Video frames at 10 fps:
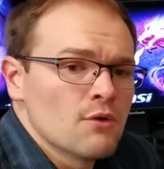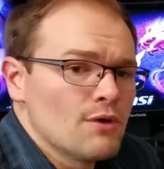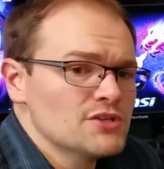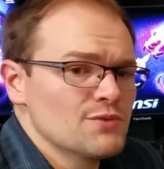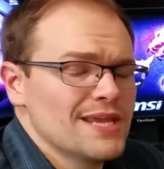
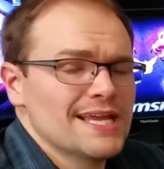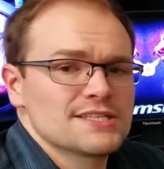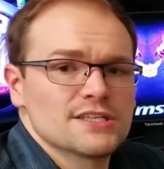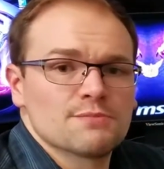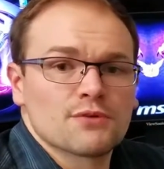Once we get
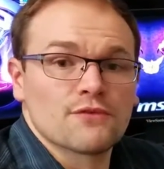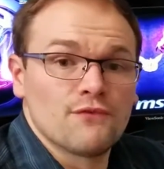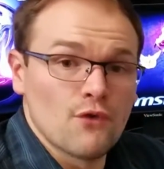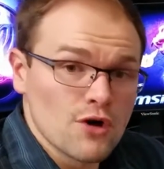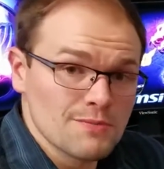to the
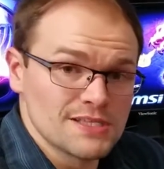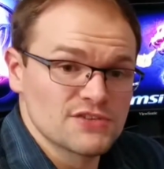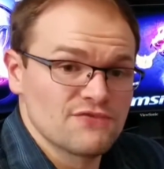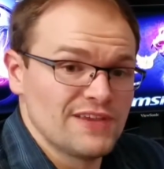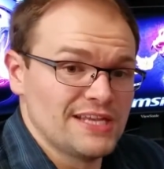
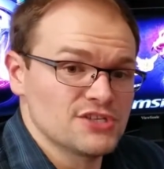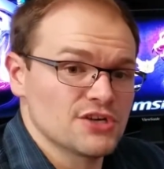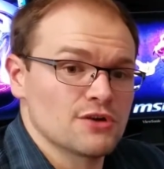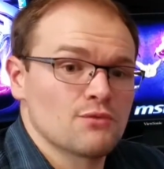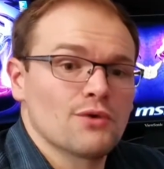performance
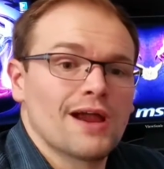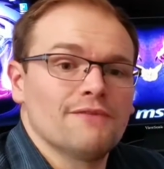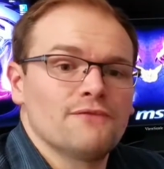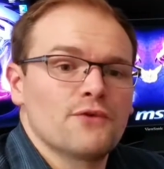feature, we're at